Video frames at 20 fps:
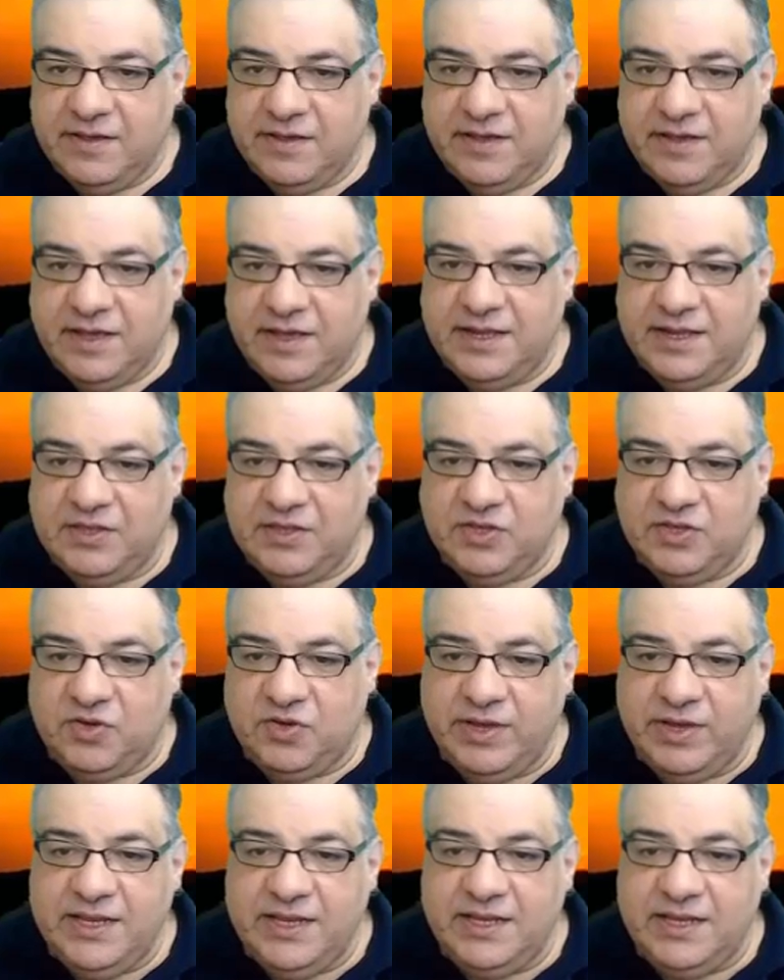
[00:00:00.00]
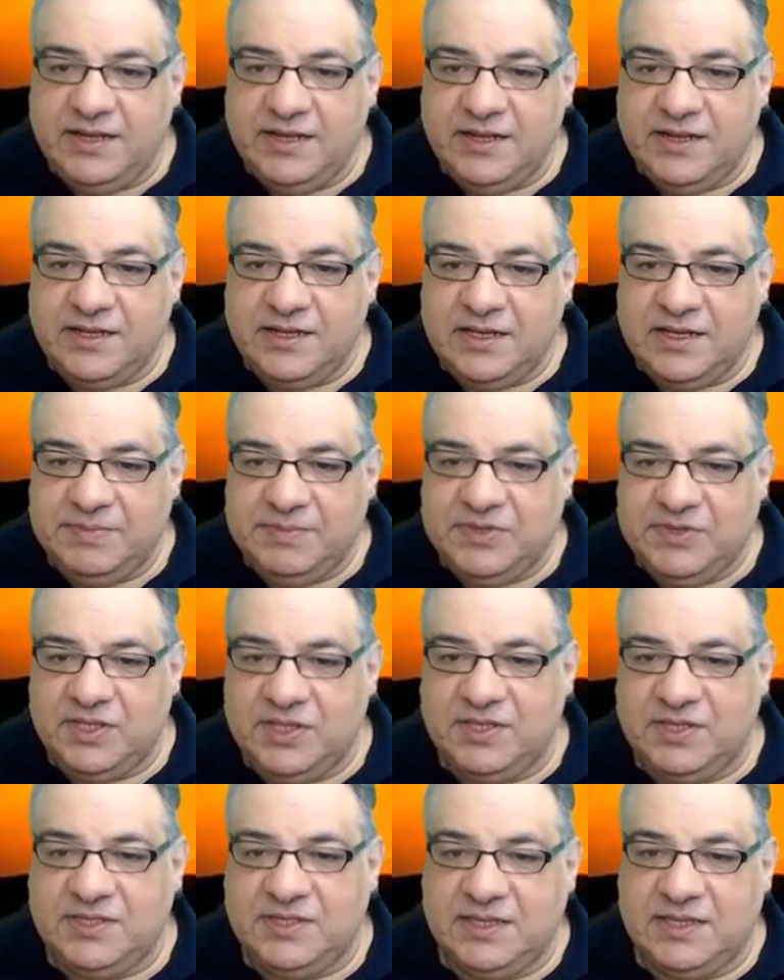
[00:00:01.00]
And now the queen comes to the
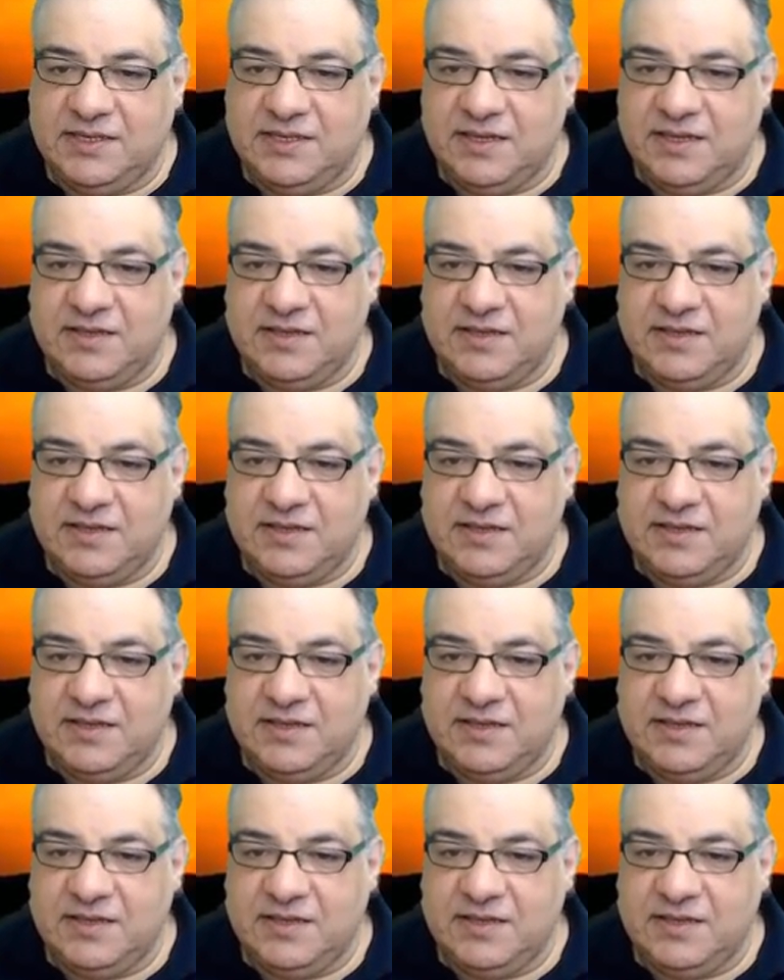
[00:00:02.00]
centre,